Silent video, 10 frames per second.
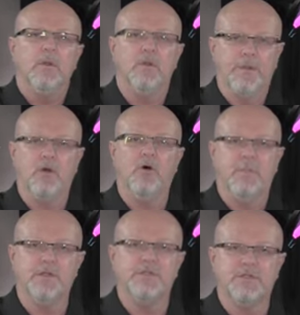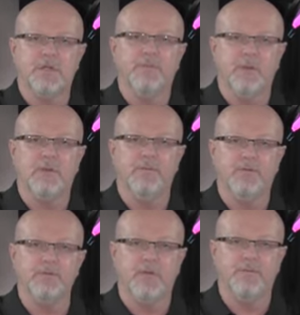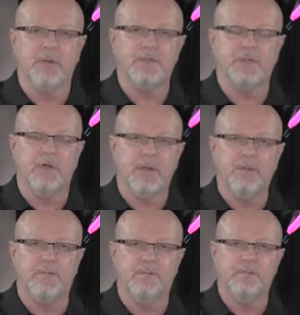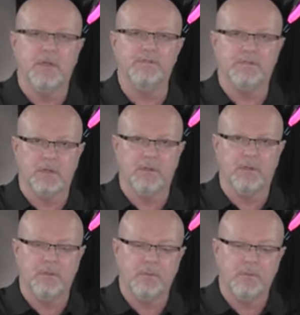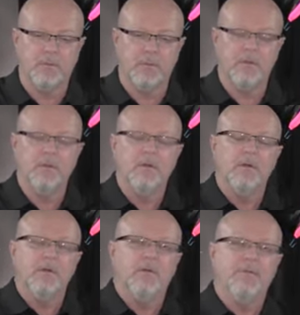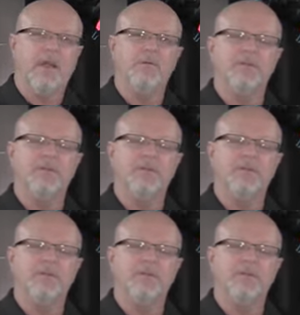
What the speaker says: There'd be a whole bunch of sheep looking for some place to go eat come Sunday. Then